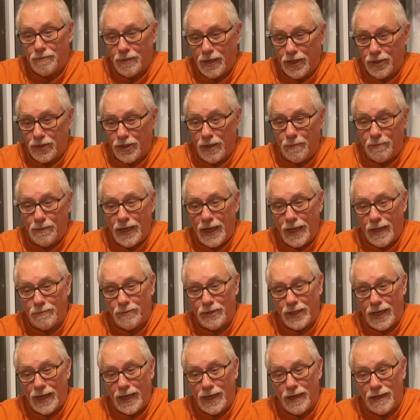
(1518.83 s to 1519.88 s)
Sometimes
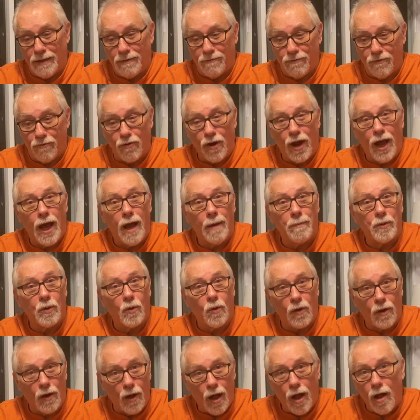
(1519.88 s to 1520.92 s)
I have dropped
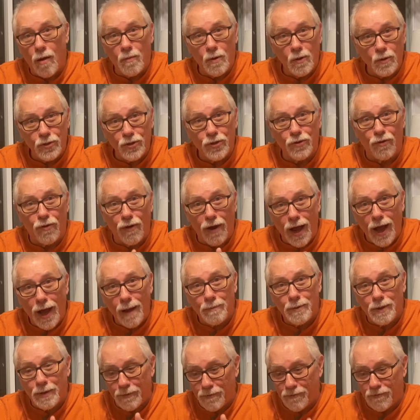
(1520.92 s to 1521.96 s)
or almost
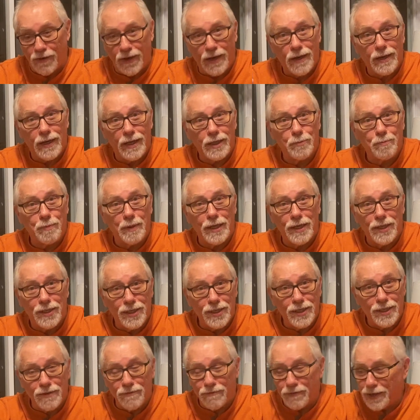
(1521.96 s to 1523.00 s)
dropped various
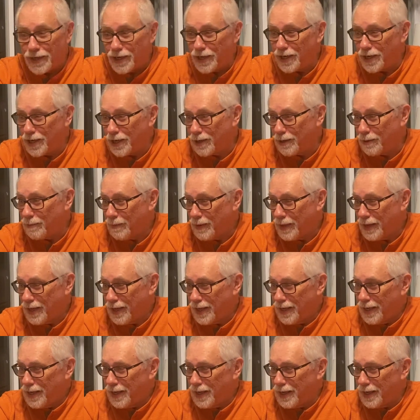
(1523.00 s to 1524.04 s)
pieces of gear.
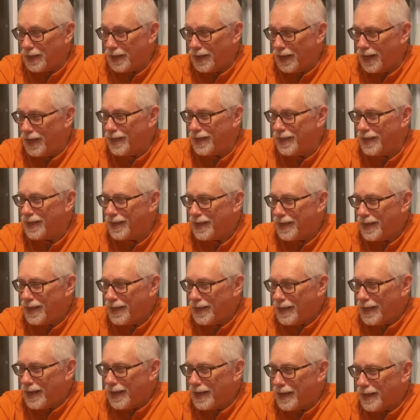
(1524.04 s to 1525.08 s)
Uh,
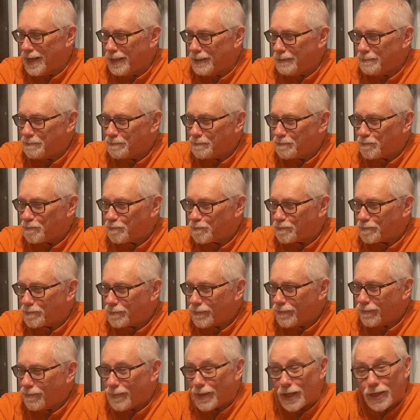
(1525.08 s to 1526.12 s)
uh,
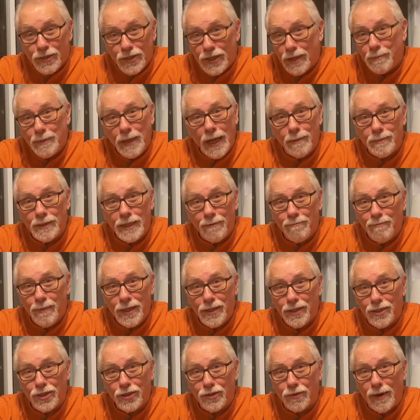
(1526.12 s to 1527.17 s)
Sometimes I've
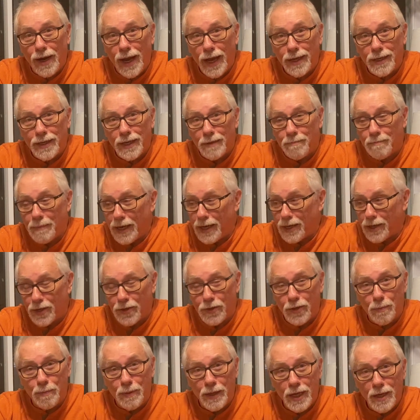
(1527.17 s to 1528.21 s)
been distracted by
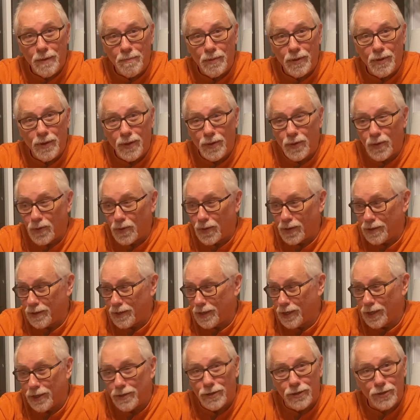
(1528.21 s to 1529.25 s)
other people or
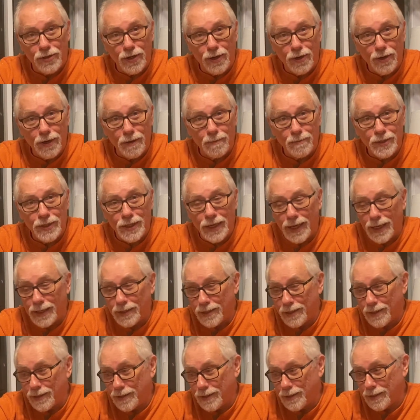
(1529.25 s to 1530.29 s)
other
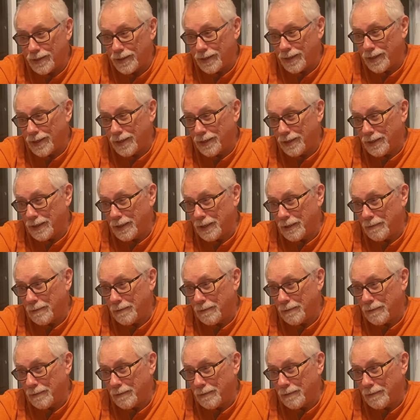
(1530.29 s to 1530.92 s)
circumstances, and